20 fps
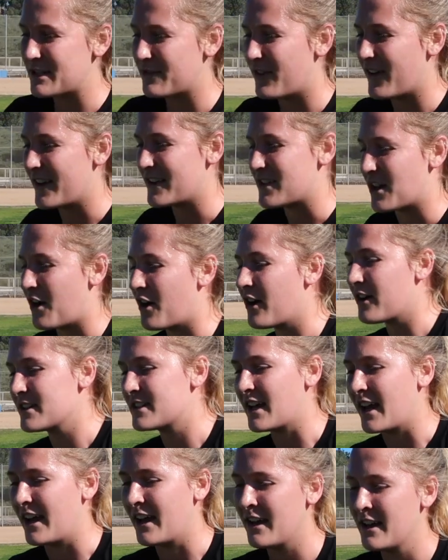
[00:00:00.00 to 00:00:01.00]
just finished a hard
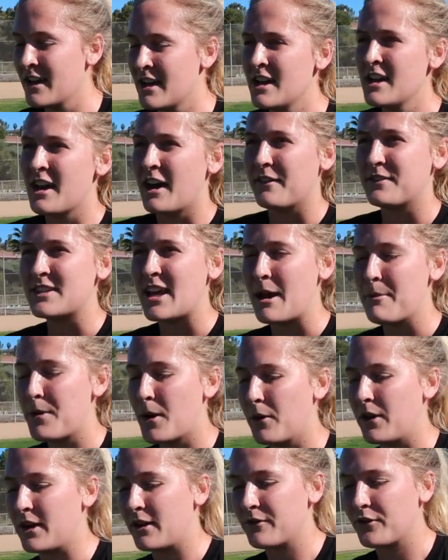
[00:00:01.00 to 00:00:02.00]
set of
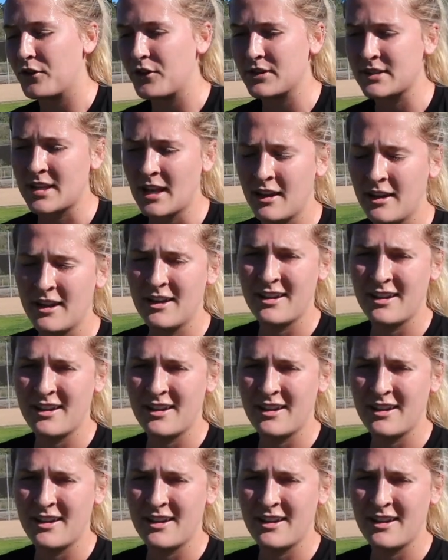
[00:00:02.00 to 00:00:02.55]
tempo intervals.